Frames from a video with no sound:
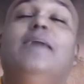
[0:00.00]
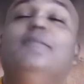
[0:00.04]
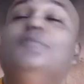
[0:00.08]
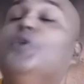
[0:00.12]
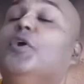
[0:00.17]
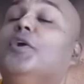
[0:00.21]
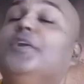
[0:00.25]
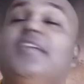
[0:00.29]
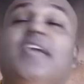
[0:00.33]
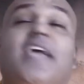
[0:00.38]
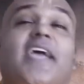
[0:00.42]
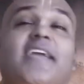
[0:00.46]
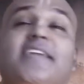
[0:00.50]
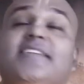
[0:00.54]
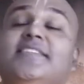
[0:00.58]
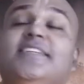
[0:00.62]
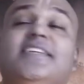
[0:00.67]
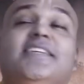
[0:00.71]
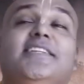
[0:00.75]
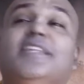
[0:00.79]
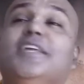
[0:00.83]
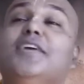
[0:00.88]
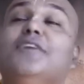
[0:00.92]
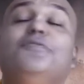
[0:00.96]
I'm not
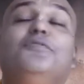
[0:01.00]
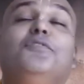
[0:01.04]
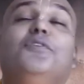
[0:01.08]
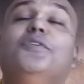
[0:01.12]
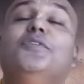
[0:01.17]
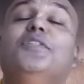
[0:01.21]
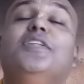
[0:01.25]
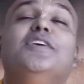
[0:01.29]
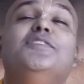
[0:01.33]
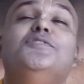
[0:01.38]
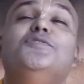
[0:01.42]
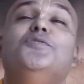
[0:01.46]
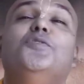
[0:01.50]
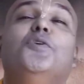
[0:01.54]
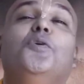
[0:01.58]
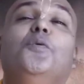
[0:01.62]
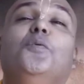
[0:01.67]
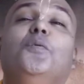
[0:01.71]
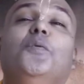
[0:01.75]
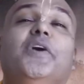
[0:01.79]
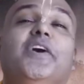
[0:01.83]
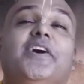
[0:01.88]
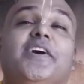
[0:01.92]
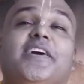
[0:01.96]
acting, therefore there's no
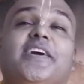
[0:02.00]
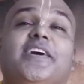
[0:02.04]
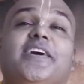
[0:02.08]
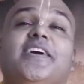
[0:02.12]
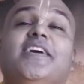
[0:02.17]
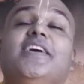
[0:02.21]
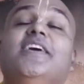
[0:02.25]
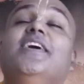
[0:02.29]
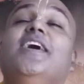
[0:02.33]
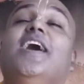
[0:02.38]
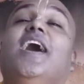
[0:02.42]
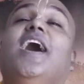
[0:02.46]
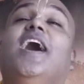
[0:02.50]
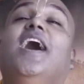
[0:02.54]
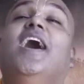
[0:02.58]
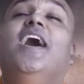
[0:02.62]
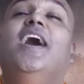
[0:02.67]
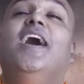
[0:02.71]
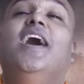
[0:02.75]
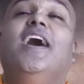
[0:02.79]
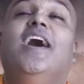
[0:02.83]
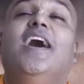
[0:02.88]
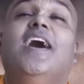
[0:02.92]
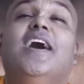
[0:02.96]
work.
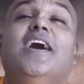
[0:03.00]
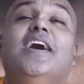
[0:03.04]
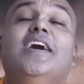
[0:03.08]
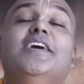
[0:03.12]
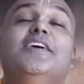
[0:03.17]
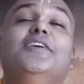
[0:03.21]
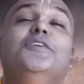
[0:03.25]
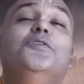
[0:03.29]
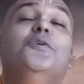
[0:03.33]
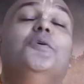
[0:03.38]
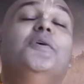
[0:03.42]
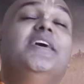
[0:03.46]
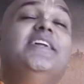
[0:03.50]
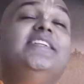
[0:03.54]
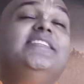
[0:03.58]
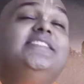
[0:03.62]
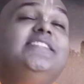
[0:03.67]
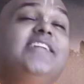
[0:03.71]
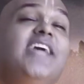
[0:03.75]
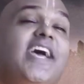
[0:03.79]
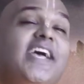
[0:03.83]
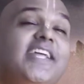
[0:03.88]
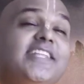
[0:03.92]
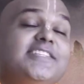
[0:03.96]
You're
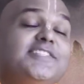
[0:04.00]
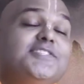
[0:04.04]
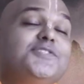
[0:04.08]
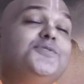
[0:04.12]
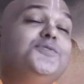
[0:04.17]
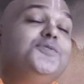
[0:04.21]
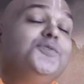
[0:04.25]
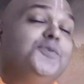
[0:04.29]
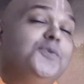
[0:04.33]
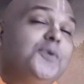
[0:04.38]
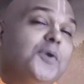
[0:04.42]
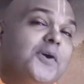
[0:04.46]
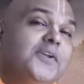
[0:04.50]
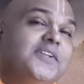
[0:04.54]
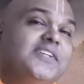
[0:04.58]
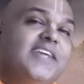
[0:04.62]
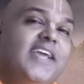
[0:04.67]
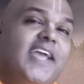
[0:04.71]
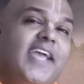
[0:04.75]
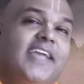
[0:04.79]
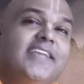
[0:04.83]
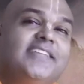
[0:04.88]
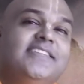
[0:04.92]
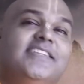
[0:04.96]
attached to
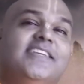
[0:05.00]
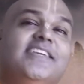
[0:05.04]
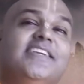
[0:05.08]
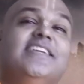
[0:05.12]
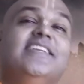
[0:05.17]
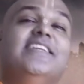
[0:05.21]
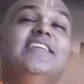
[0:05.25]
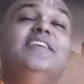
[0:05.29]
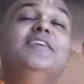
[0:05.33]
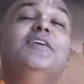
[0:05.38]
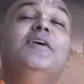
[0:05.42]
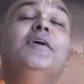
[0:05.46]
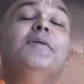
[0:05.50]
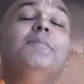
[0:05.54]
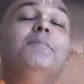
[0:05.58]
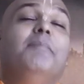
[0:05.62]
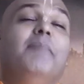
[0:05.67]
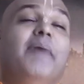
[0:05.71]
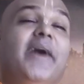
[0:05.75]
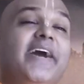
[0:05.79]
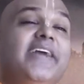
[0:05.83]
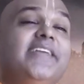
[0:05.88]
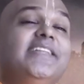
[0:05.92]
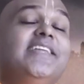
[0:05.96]
not acting.
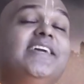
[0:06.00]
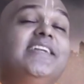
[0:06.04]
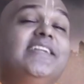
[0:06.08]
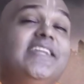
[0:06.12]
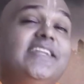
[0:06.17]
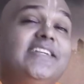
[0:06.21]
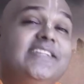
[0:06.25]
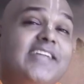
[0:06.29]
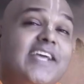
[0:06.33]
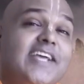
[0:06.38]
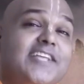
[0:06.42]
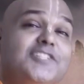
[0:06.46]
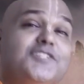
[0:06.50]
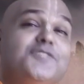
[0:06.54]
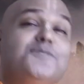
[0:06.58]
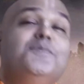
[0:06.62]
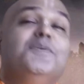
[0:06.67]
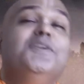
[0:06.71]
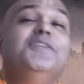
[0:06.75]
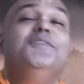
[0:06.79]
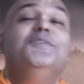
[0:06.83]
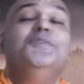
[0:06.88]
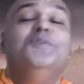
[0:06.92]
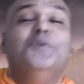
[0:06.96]
By that
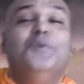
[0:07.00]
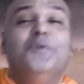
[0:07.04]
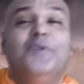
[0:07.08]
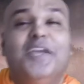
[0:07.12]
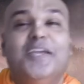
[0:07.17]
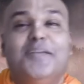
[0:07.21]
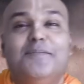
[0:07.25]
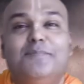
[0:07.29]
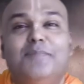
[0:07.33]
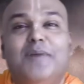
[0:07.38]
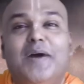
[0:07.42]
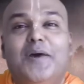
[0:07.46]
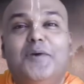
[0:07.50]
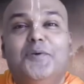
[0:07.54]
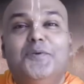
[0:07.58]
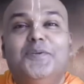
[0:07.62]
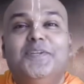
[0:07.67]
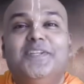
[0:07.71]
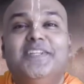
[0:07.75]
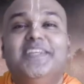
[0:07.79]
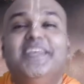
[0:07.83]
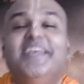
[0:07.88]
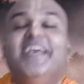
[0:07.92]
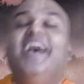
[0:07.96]
attachment, you get
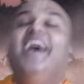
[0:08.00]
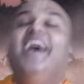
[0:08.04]
bound.